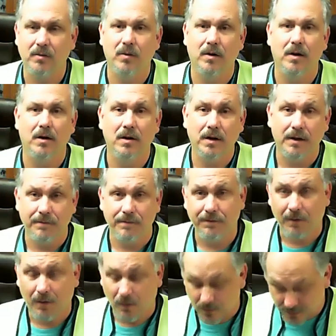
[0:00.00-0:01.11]
and we're looking
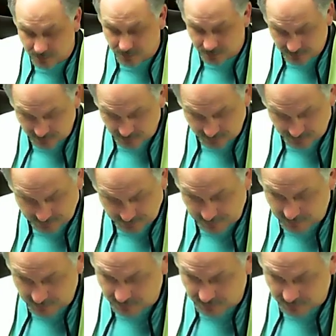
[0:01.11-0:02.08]
forward to this today.